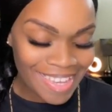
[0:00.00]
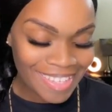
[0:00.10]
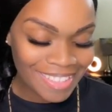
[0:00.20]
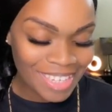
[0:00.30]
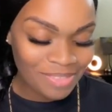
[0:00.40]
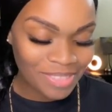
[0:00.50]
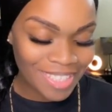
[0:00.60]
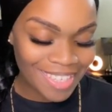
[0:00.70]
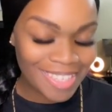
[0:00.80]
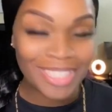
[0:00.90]
It
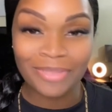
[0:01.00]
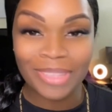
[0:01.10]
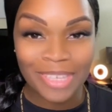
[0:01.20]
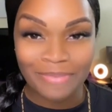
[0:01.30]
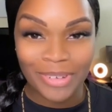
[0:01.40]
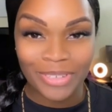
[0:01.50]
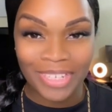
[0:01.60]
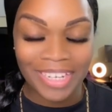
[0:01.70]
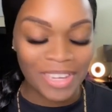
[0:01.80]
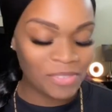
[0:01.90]
definitely is with the emoji
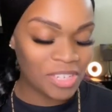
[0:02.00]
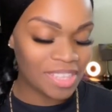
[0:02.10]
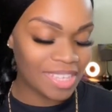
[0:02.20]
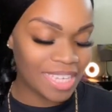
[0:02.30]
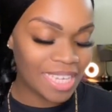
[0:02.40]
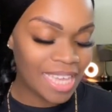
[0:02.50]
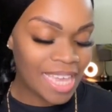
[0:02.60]
and everything.